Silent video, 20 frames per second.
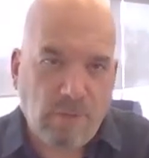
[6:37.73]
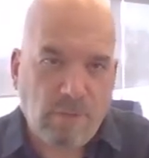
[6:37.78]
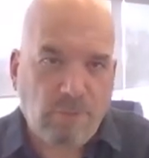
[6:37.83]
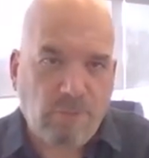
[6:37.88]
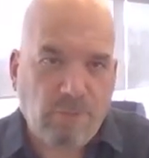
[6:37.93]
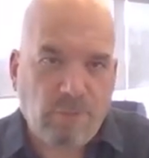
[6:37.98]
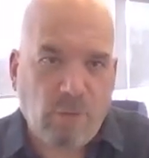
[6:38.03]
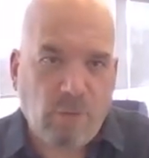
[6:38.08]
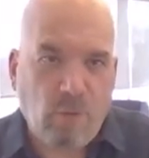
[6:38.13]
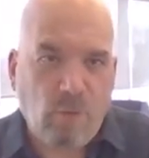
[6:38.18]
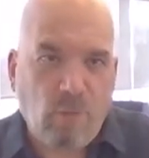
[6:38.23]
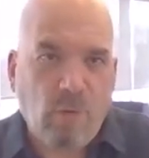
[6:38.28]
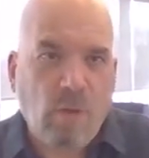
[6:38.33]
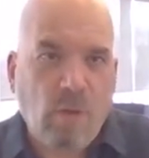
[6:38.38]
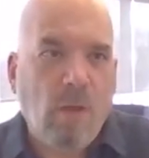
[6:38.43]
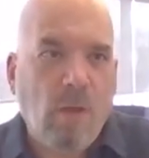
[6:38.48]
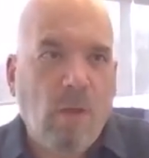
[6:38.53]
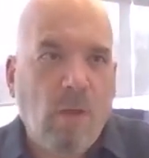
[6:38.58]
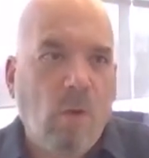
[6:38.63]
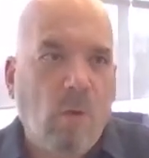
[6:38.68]
So
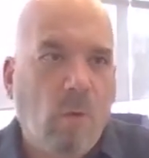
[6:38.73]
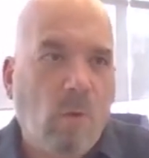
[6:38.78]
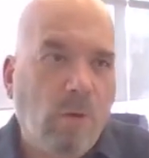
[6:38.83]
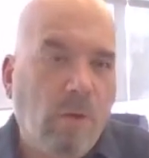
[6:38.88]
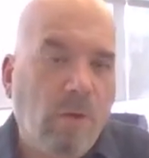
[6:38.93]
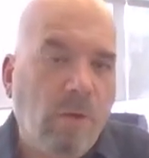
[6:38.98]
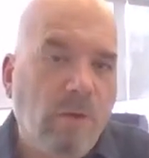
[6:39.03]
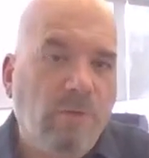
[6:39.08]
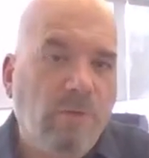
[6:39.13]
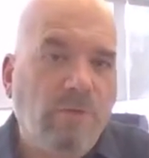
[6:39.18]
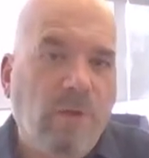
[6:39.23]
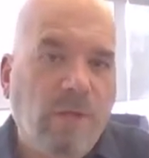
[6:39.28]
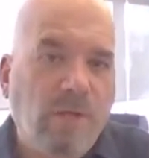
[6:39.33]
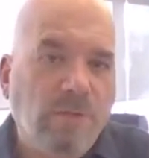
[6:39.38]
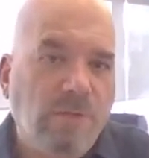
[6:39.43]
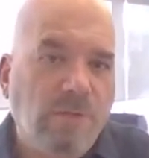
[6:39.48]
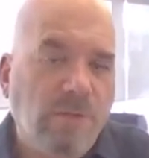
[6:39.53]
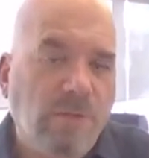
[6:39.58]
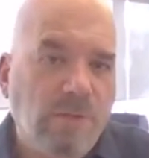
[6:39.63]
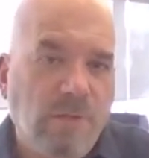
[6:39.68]

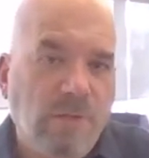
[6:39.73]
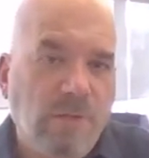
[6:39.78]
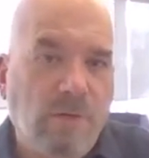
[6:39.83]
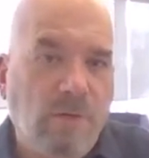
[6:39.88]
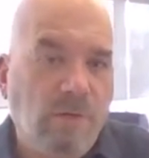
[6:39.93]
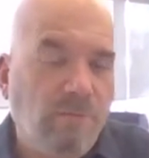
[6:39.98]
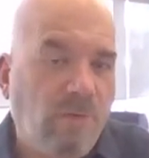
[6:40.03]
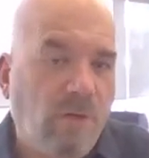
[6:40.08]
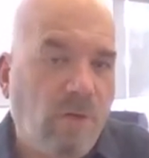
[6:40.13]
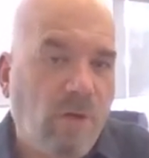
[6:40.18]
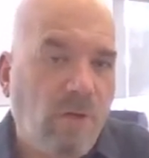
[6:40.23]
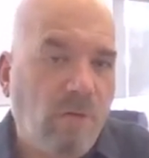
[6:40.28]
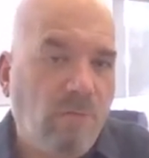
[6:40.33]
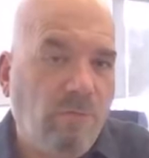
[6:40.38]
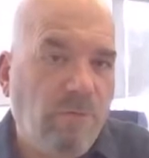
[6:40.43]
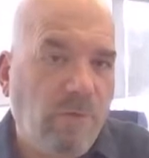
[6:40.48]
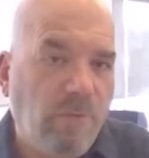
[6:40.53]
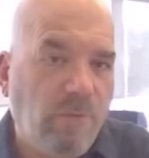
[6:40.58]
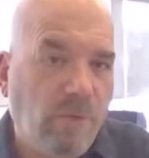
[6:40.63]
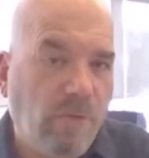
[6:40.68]
organizations that are
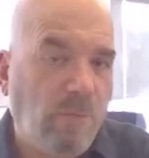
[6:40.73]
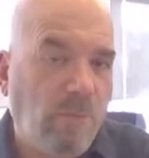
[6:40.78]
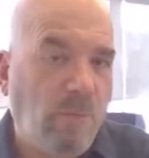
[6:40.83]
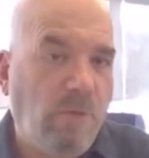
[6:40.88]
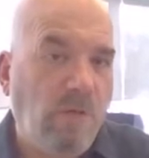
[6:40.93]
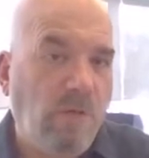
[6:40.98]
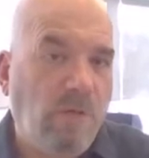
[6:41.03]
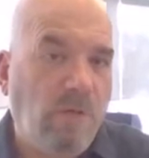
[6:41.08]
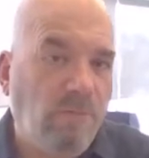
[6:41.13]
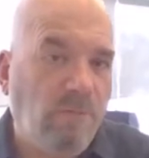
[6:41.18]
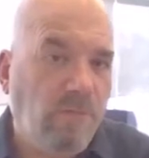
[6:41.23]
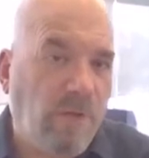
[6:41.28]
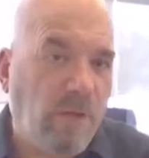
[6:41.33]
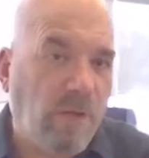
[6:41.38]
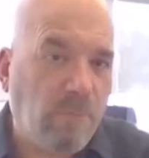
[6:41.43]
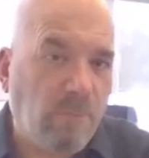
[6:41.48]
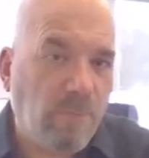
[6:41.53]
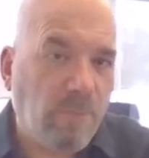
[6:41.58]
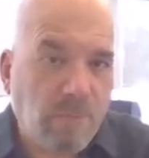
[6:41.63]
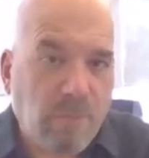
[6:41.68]
involved in the community
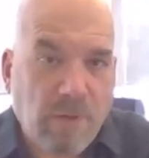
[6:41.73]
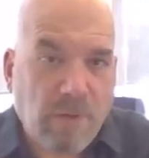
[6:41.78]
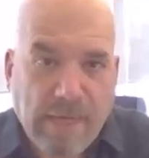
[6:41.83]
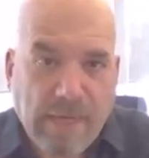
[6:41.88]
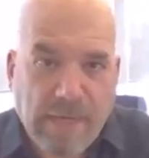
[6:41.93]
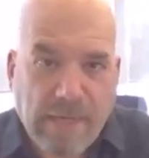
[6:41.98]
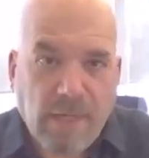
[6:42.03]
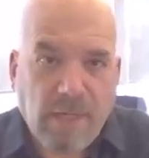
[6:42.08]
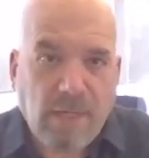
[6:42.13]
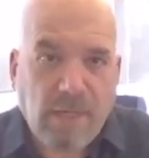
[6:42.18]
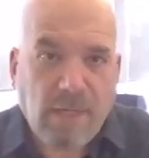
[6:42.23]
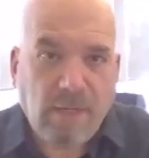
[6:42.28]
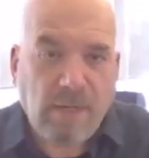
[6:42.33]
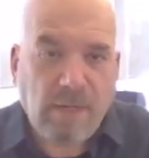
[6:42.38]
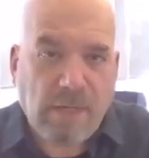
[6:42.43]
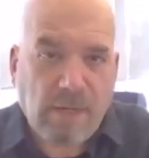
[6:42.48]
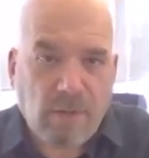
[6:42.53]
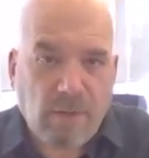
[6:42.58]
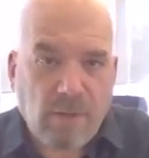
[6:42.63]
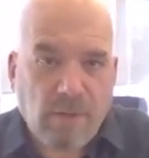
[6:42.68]
development planning in
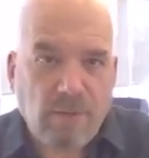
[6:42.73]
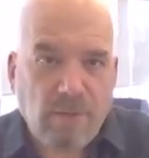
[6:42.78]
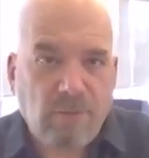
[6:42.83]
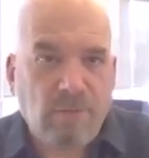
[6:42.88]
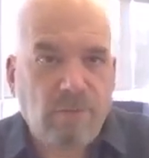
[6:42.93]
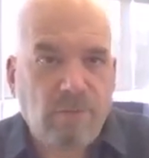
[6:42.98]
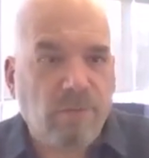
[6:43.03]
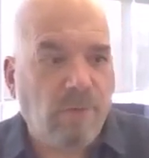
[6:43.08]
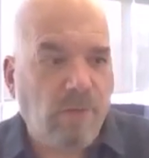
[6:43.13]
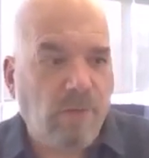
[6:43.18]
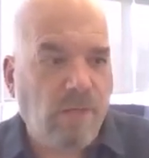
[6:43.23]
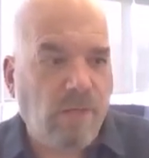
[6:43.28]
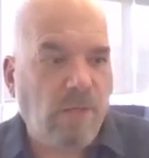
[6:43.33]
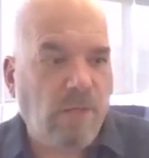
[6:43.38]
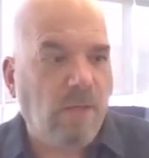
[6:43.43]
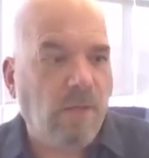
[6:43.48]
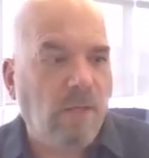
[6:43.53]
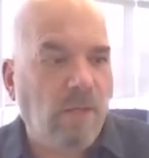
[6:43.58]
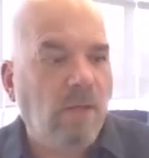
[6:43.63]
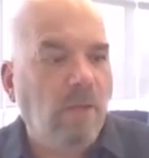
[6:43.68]
areas, the